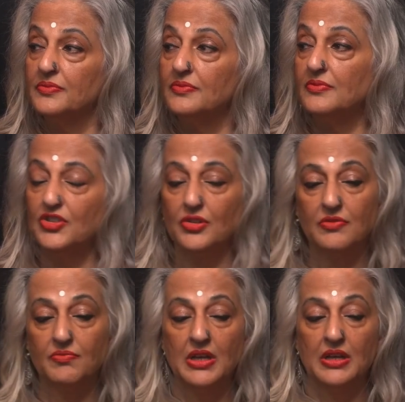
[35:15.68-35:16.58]
So
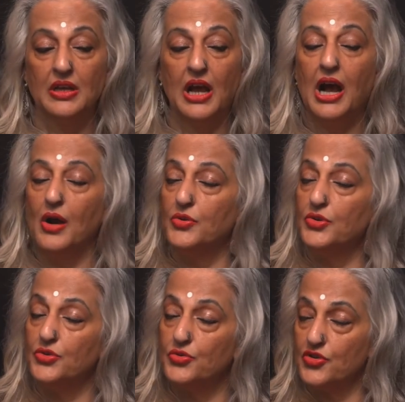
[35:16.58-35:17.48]
how you
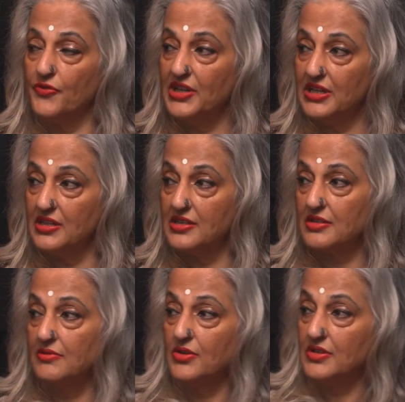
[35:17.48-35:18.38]
use your fingers
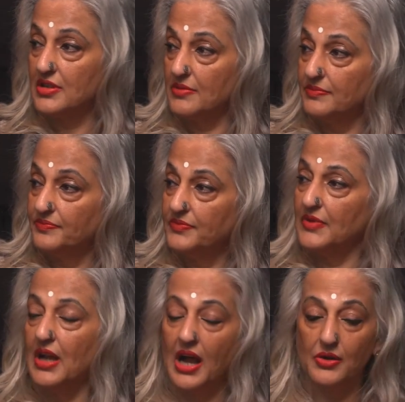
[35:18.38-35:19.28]
on some,
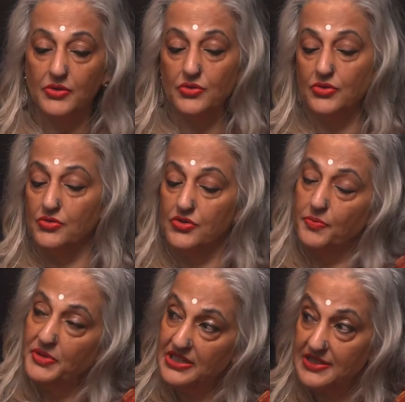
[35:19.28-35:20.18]
how you use your
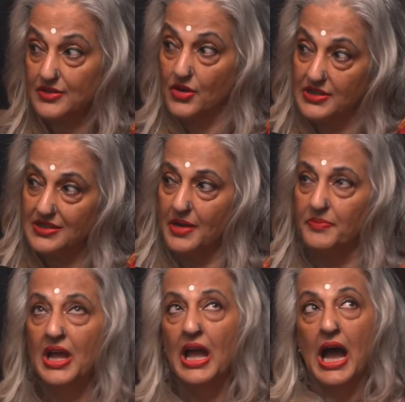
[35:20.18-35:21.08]
penis on some,
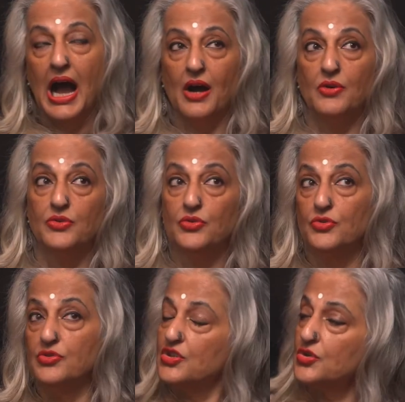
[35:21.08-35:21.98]
how you
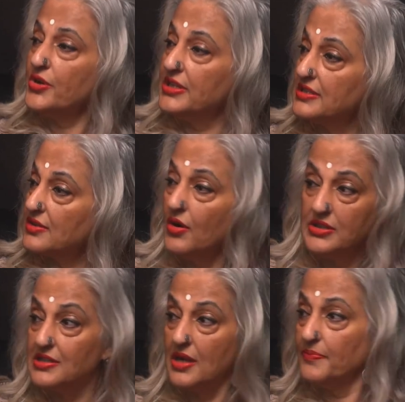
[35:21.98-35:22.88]
use toys on
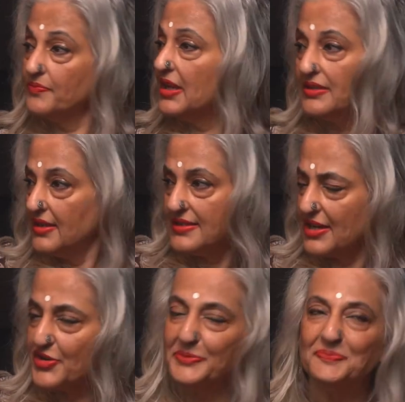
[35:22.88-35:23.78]
some,
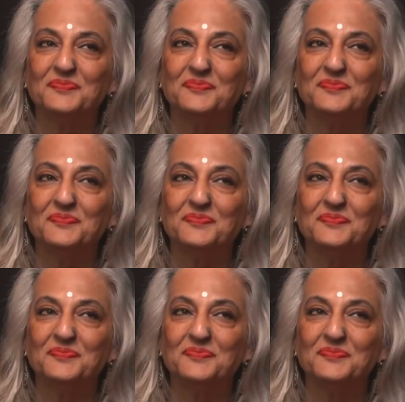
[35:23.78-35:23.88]
etc.